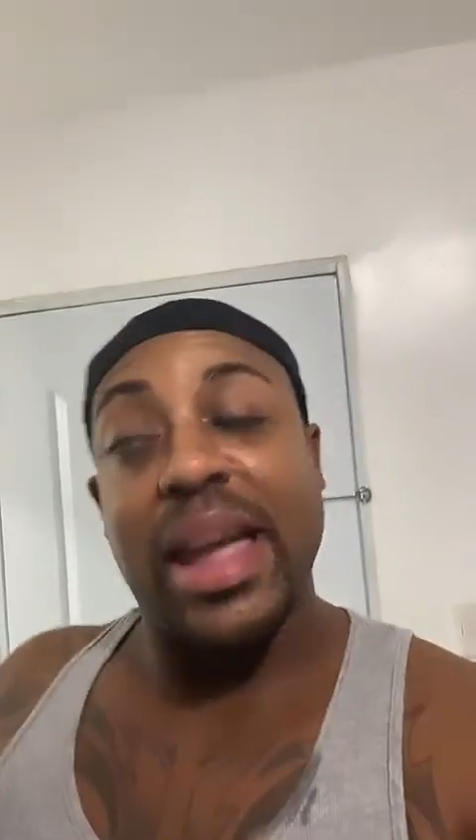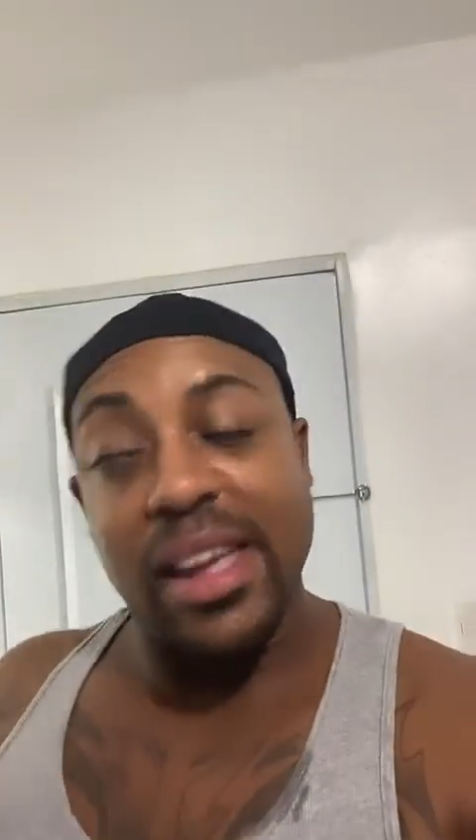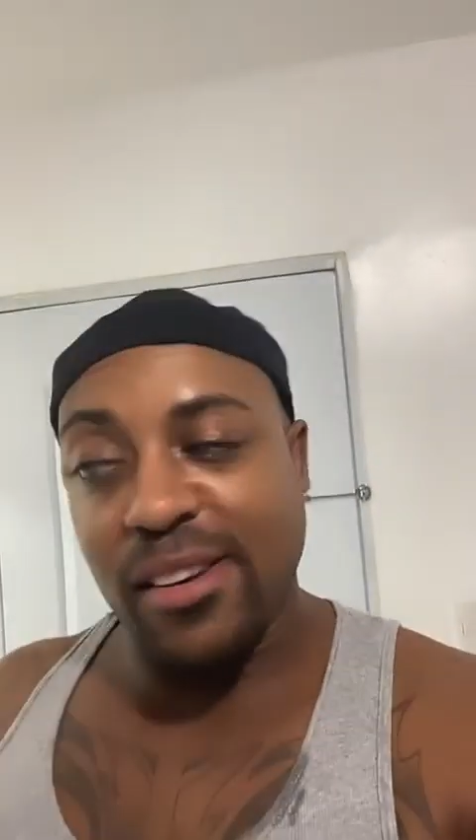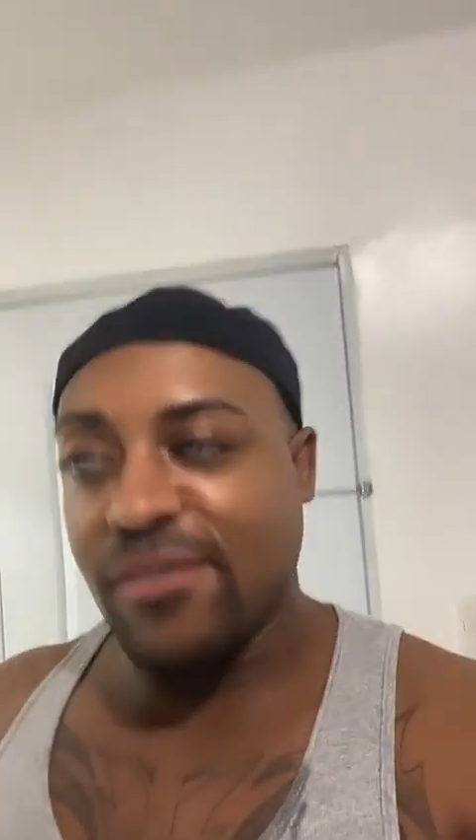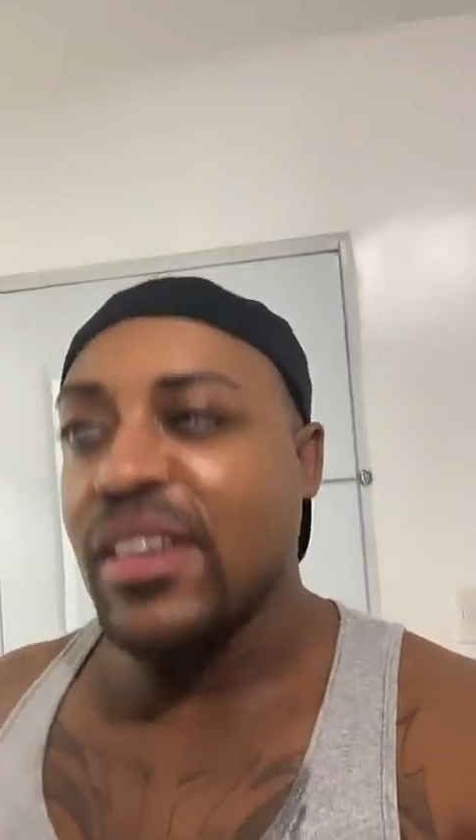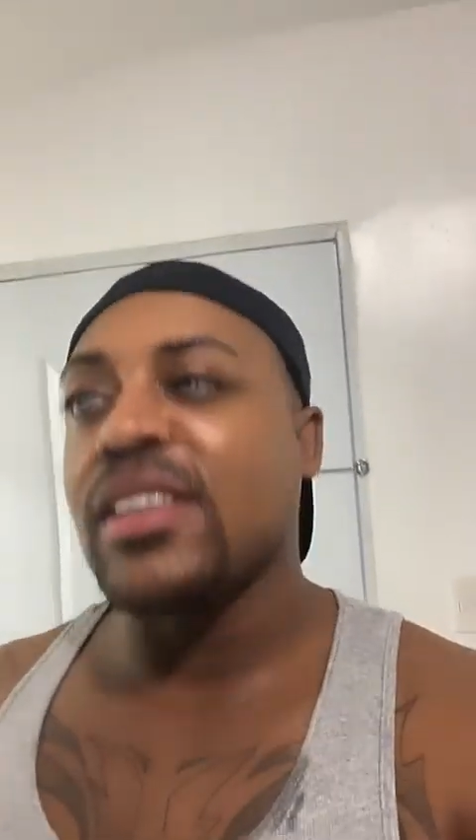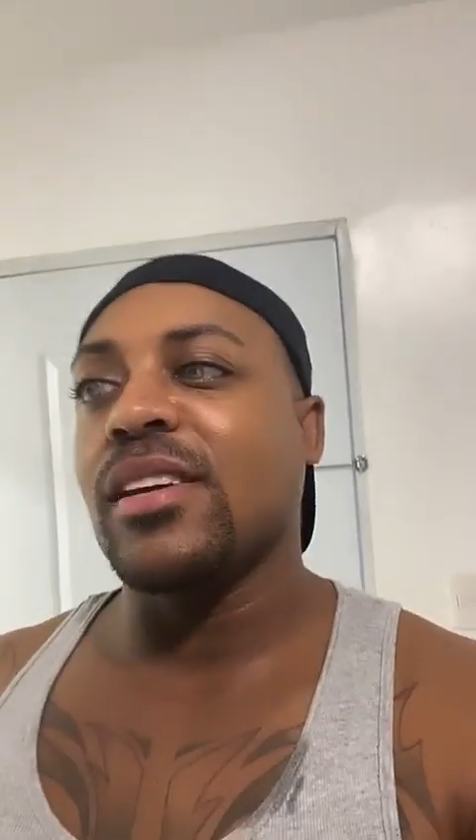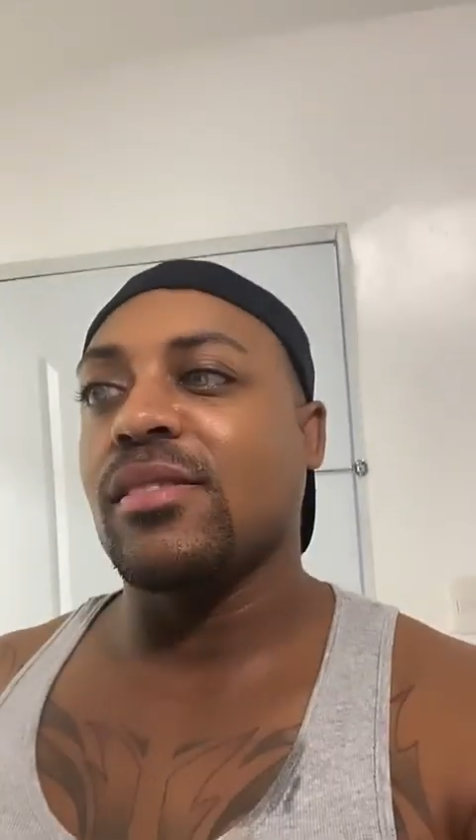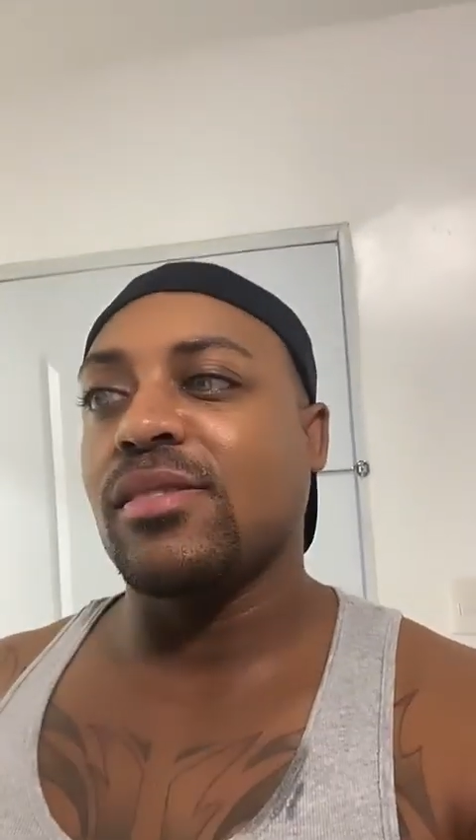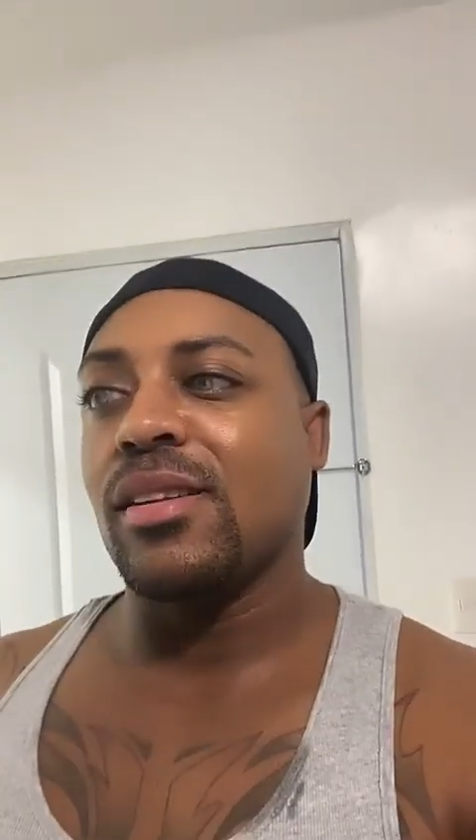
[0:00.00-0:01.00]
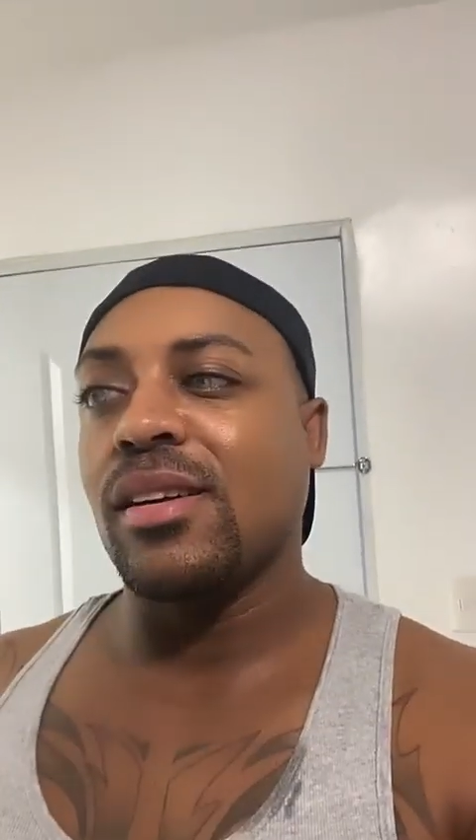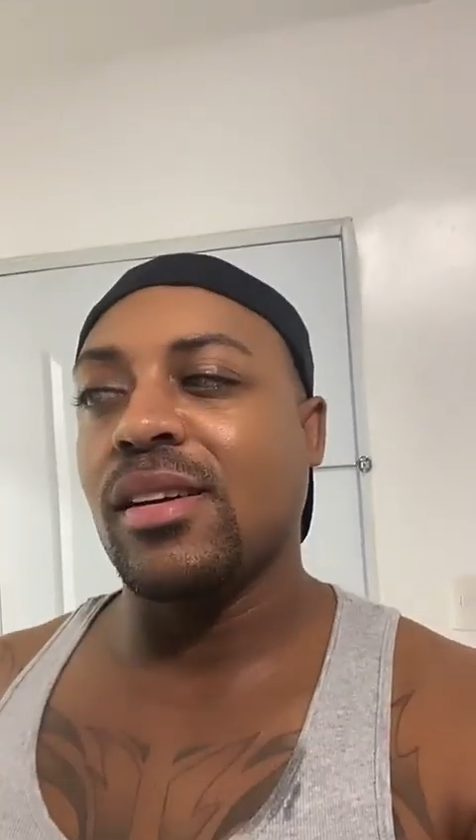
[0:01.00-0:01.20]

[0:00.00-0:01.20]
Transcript: inconvenience